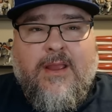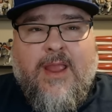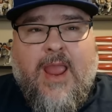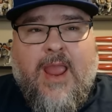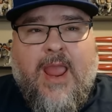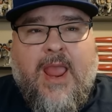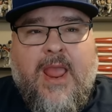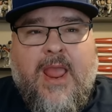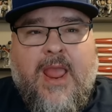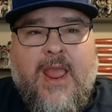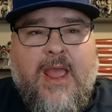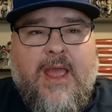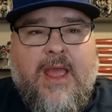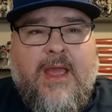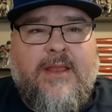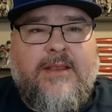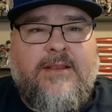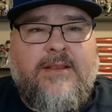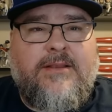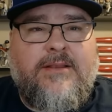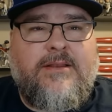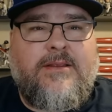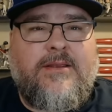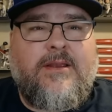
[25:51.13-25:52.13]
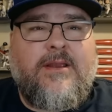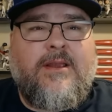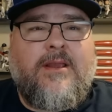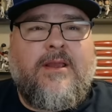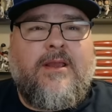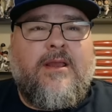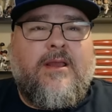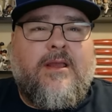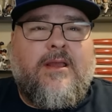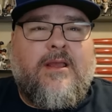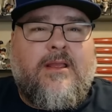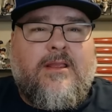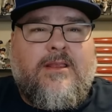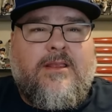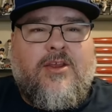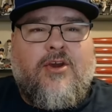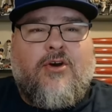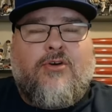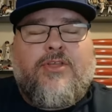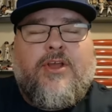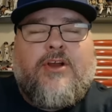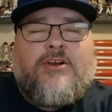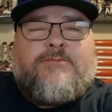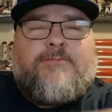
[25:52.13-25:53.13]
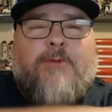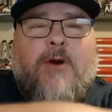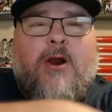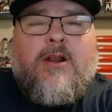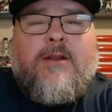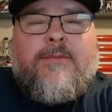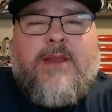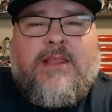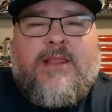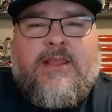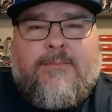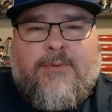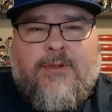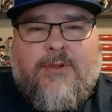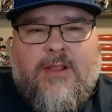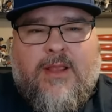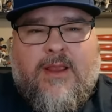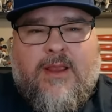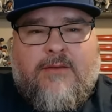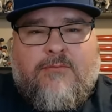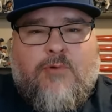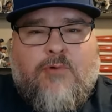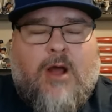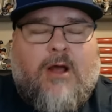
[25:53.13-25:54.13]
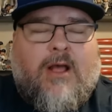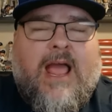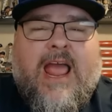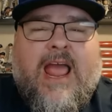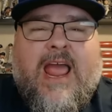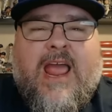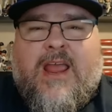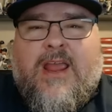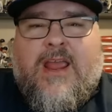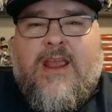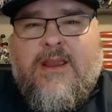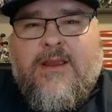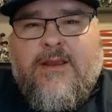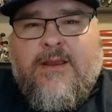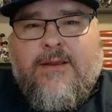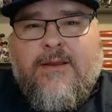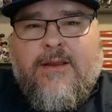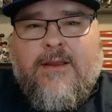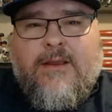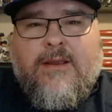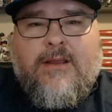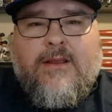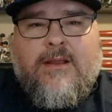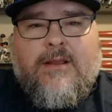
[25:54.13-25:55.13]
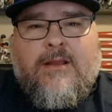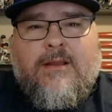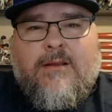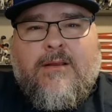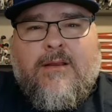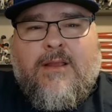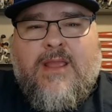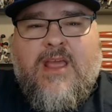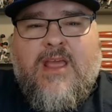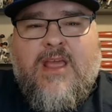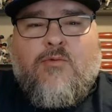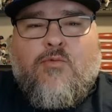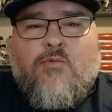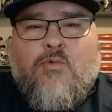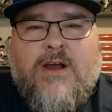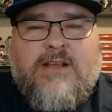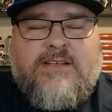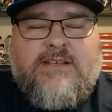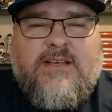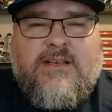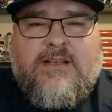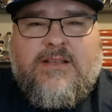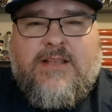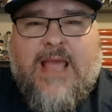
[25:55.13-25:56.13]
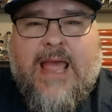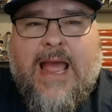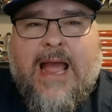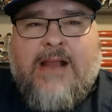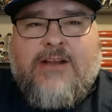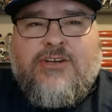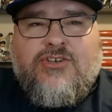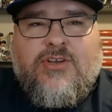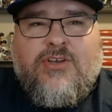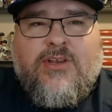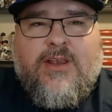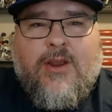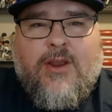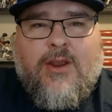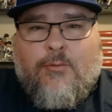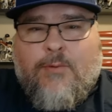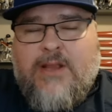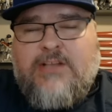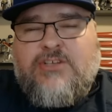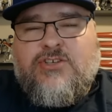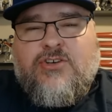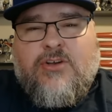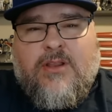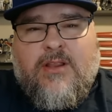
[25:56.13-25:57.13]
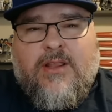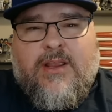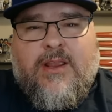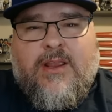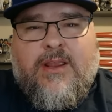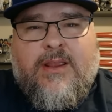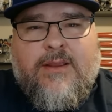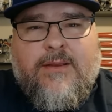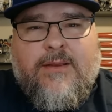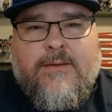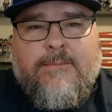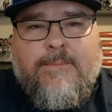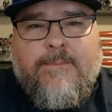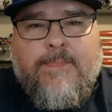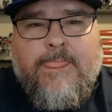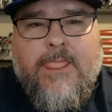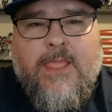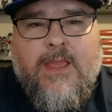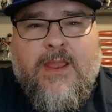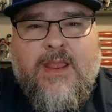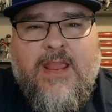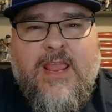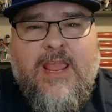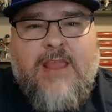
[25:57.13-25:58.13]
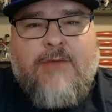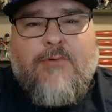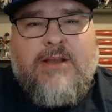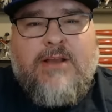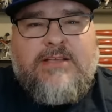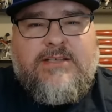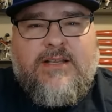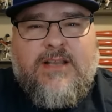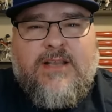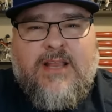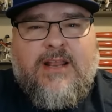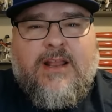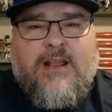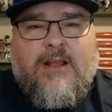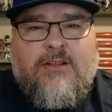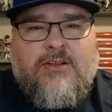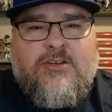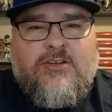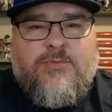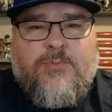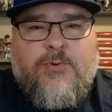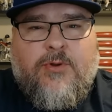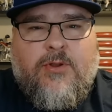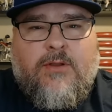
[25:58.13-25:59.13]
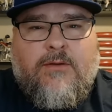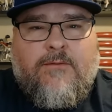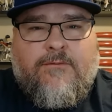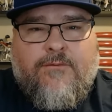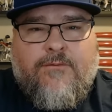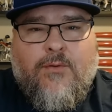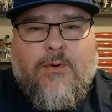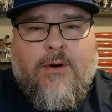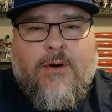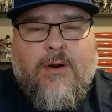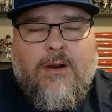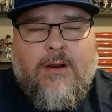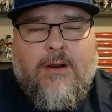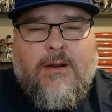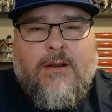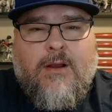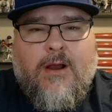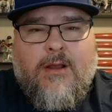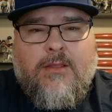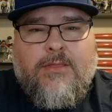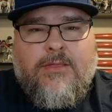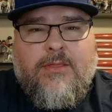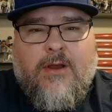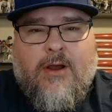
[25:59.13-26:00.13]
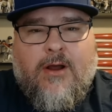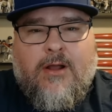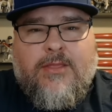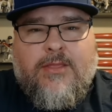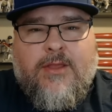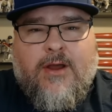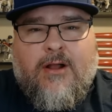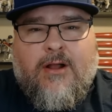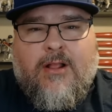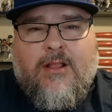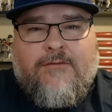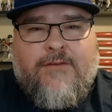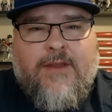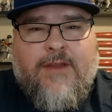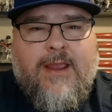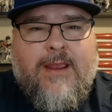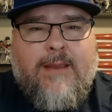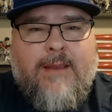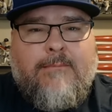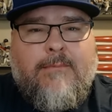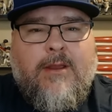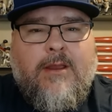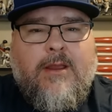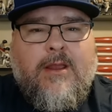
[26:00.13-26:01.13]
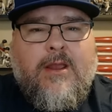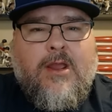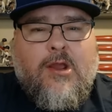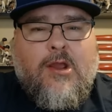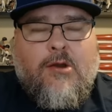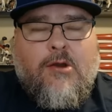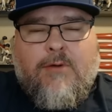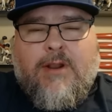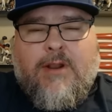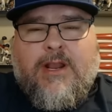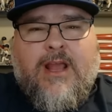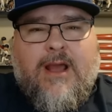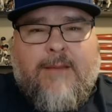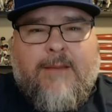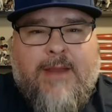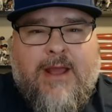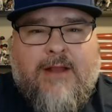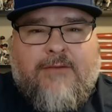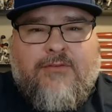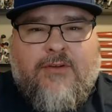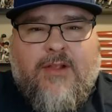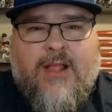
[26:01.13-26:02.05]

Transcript: And, there's part of me that believe, well, it wasn't actually originally, he wasn't ineligible for the Hall of Fame when he got banned for